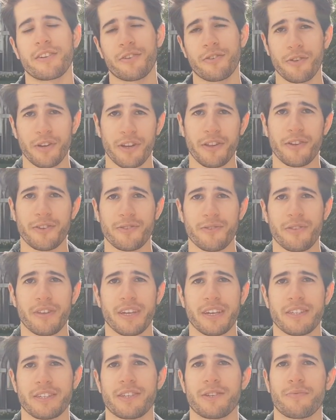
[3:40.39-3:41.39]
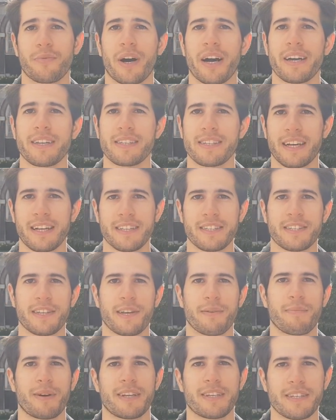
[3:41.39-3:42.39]
including those two things, is why I decided to
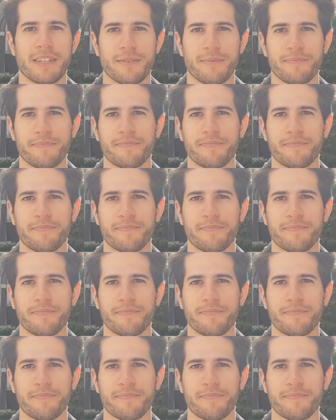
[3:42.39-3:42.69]
study medicine.